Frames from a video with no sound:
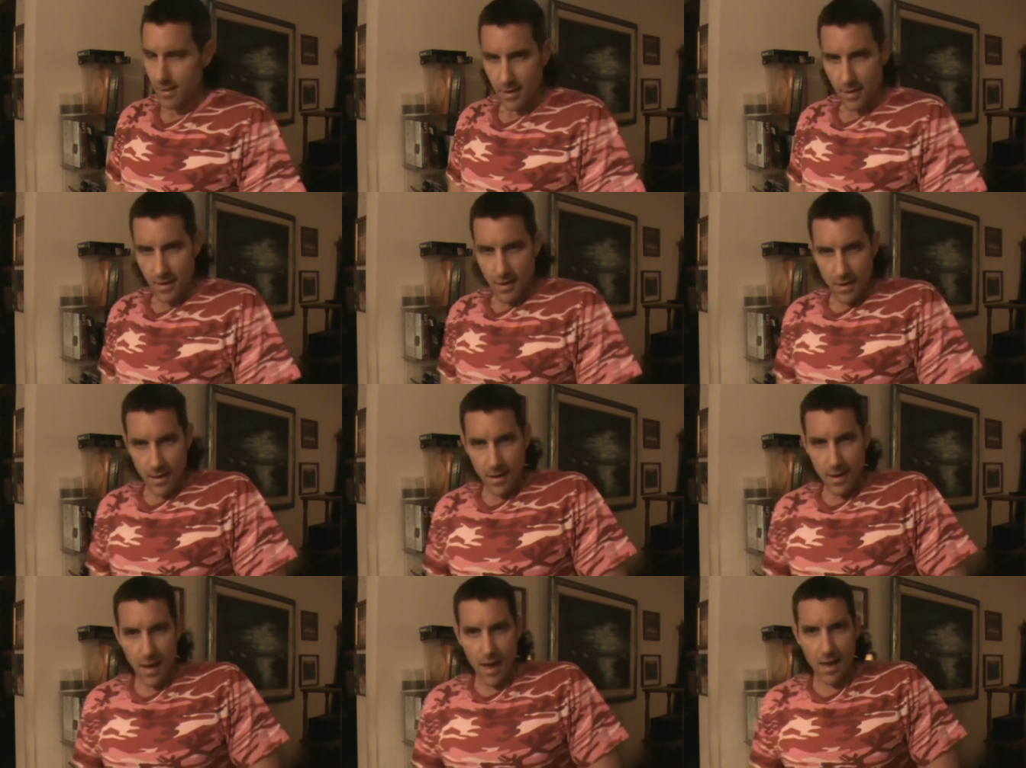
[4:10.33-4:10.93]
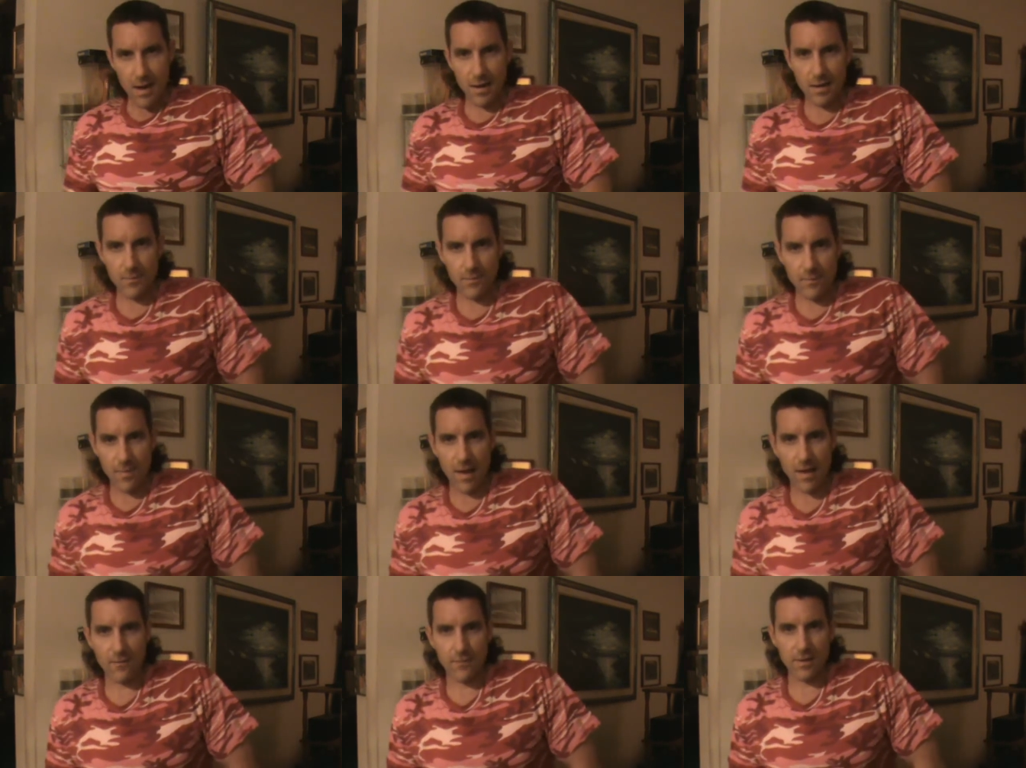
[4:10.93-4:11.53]
and I didn't
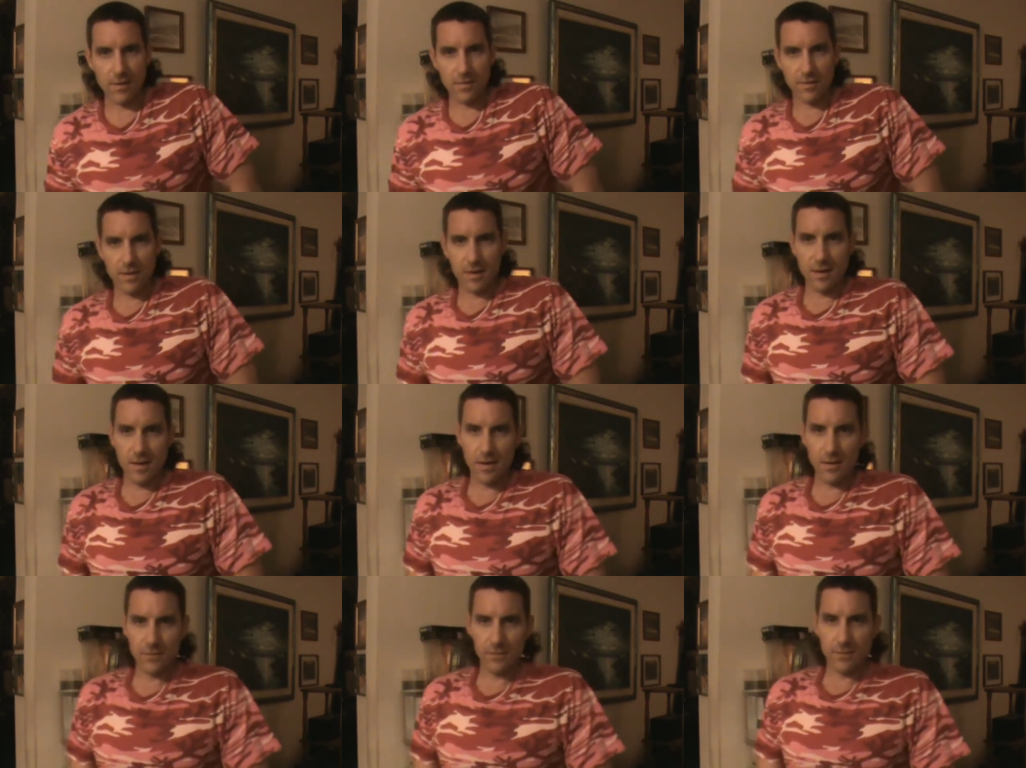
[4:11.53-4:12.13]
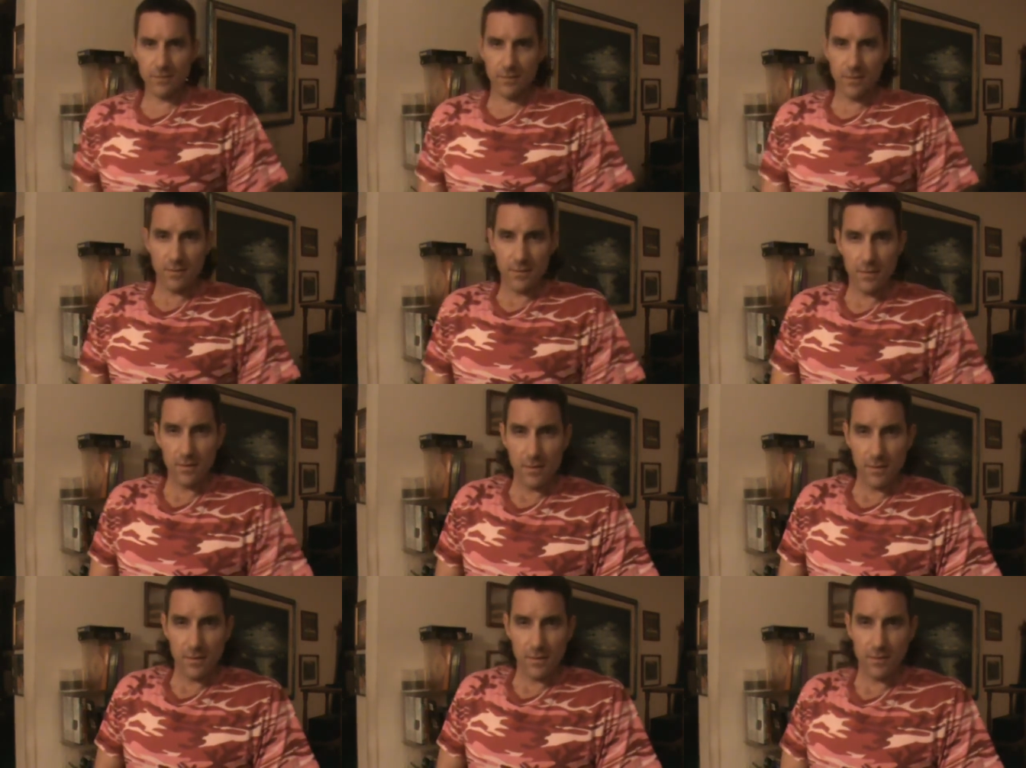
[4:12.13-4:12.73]
have anything else
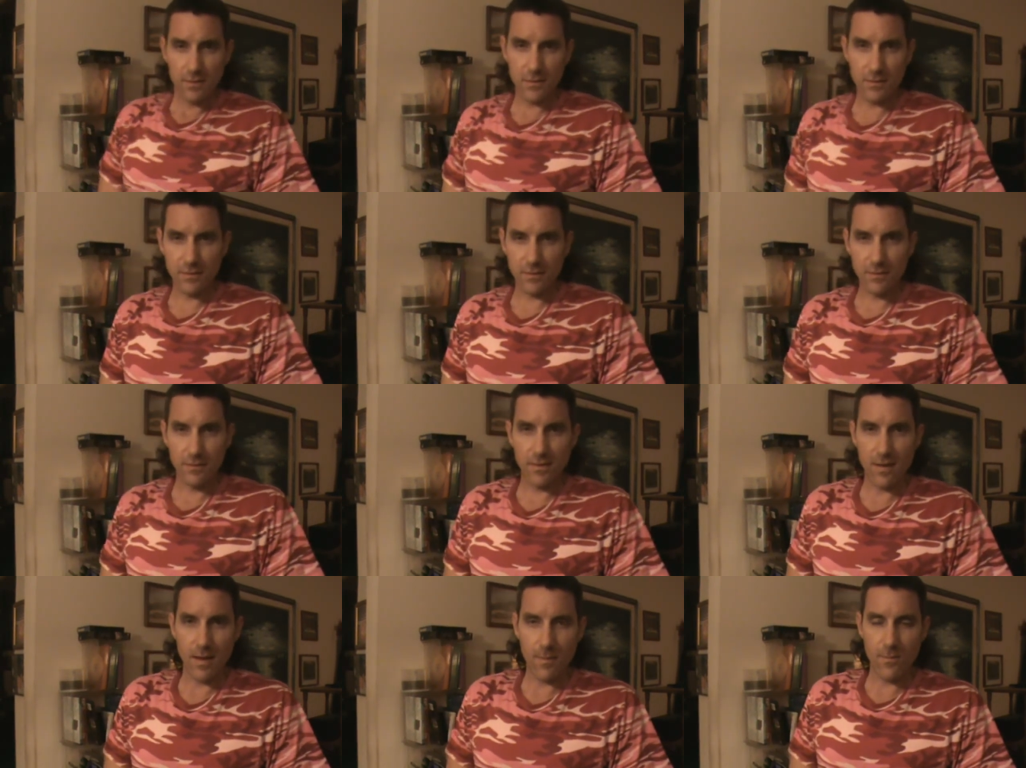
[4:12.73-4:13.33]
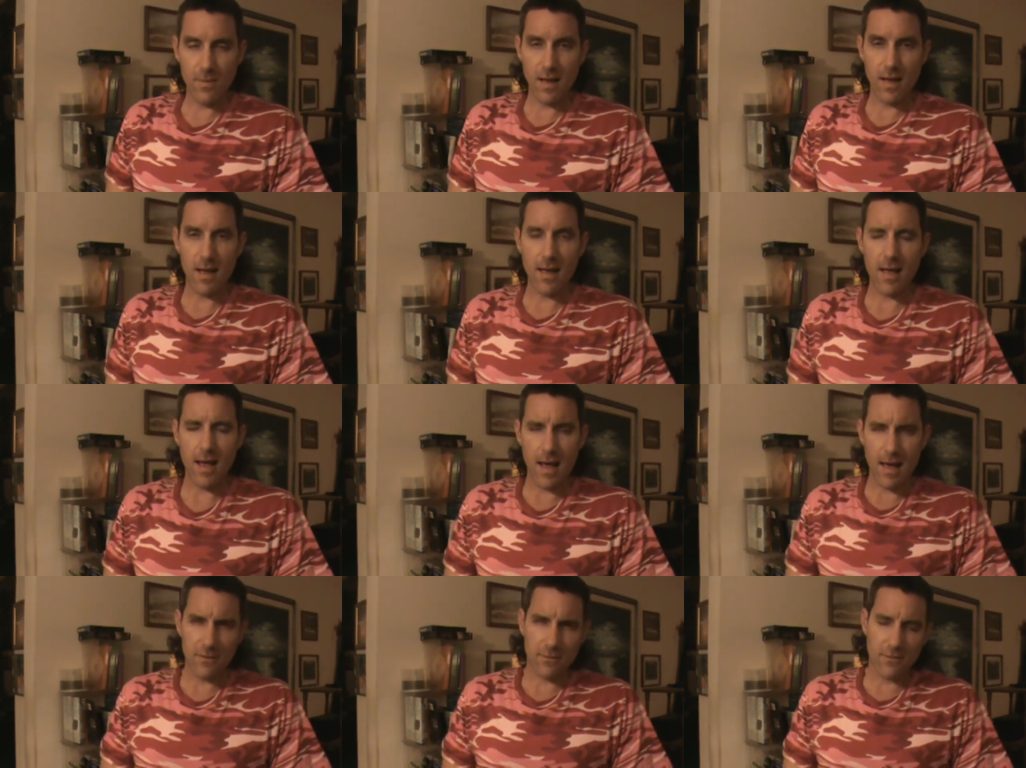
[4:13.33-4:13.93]
to, I mean,
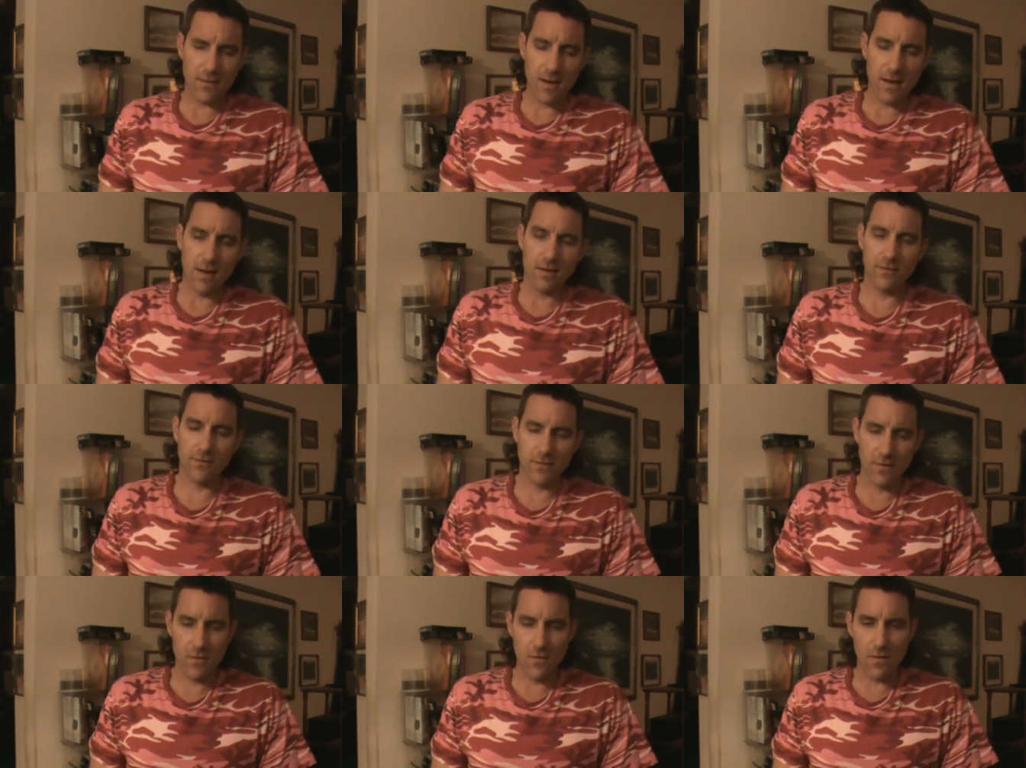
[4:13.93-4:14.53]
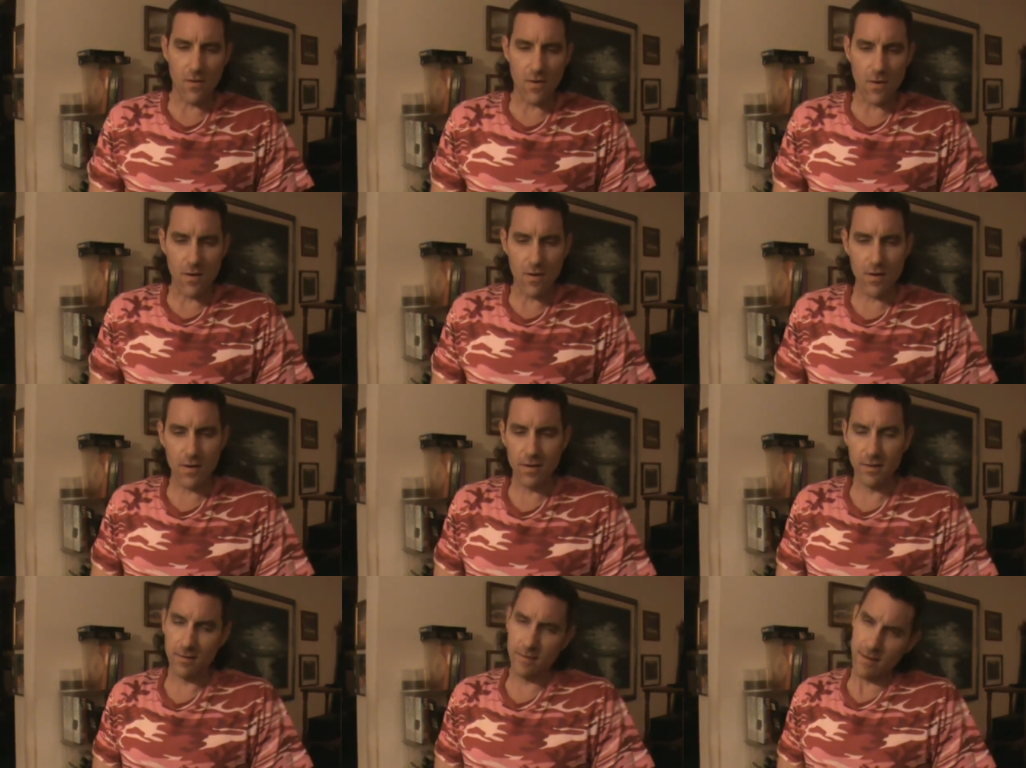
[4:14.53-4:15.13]
I, I tried so
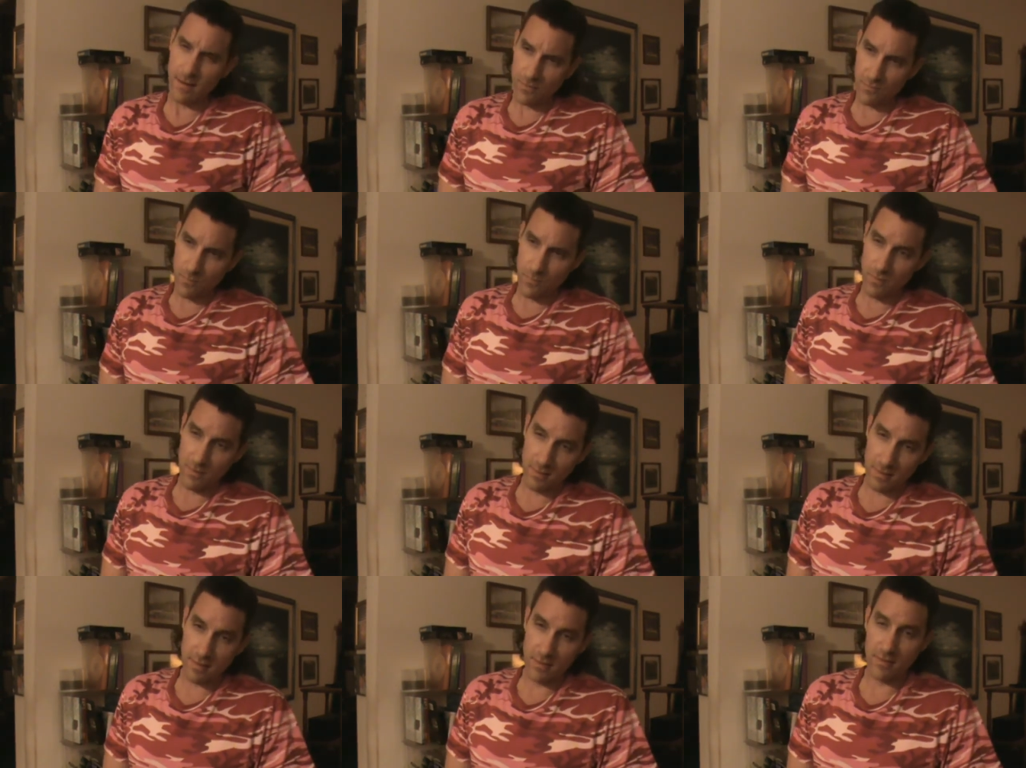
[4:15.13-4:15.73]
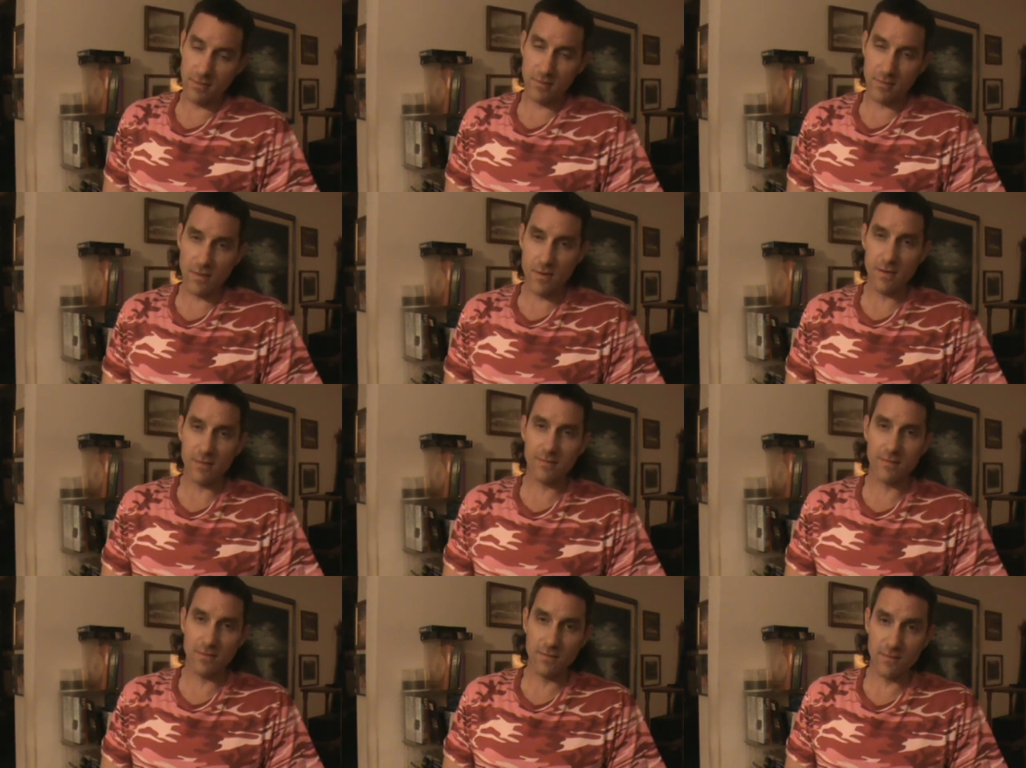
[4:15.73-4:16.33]
hard and desperately to
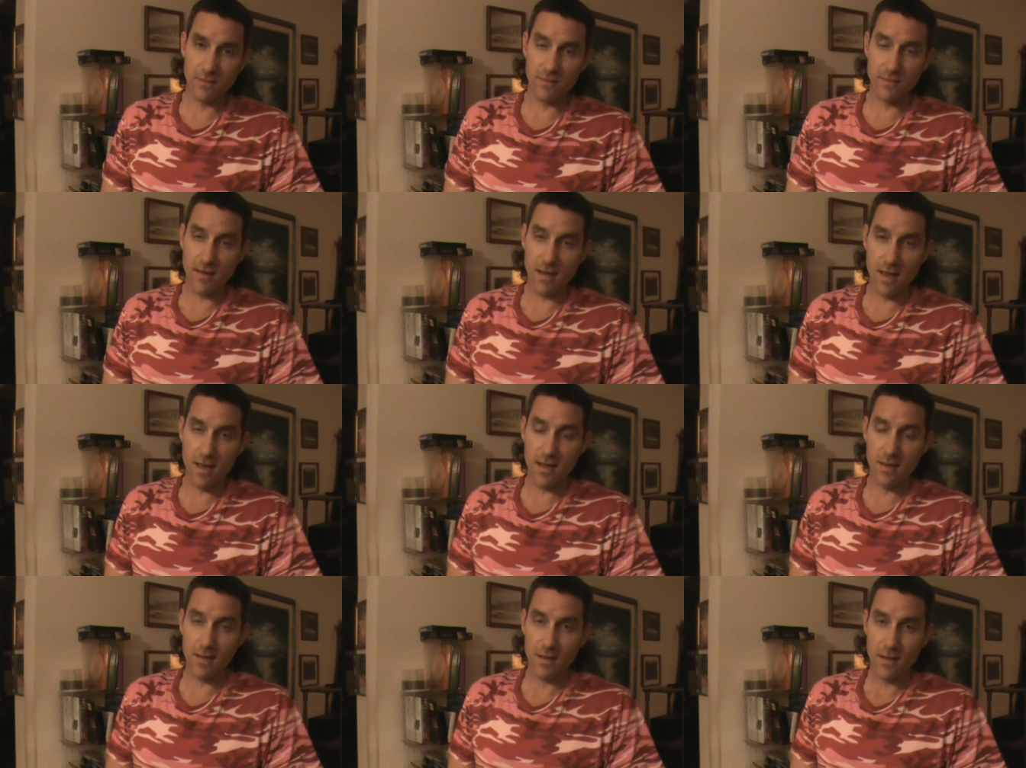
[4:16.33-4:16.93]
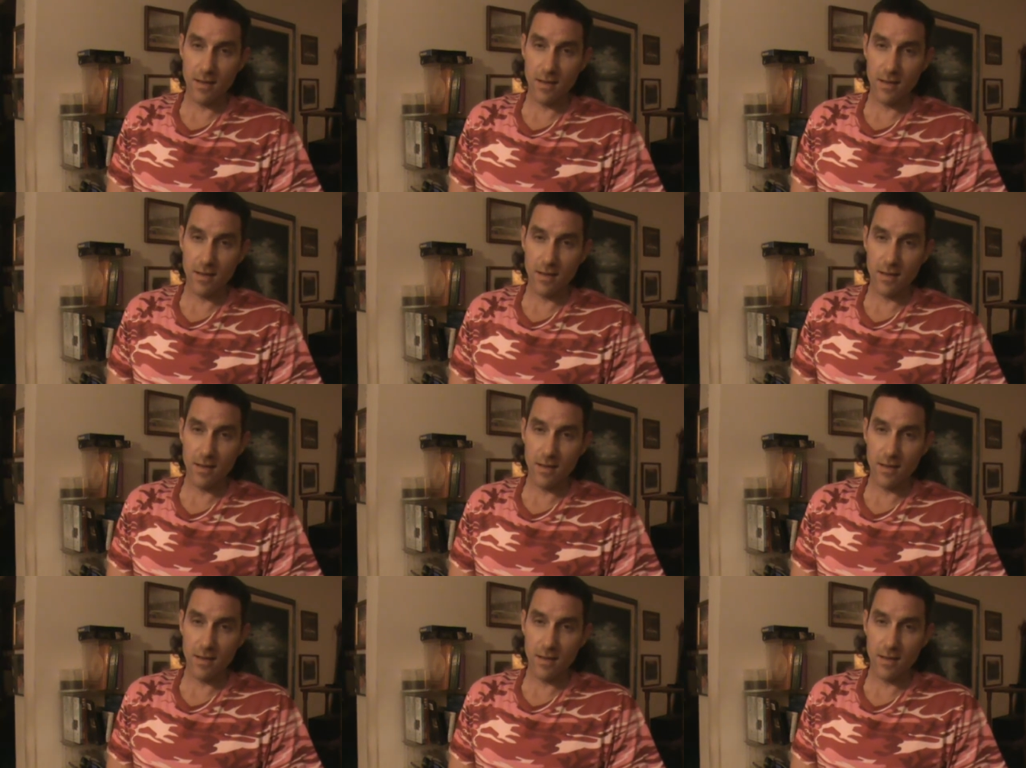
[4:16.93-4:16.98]
talk to this guy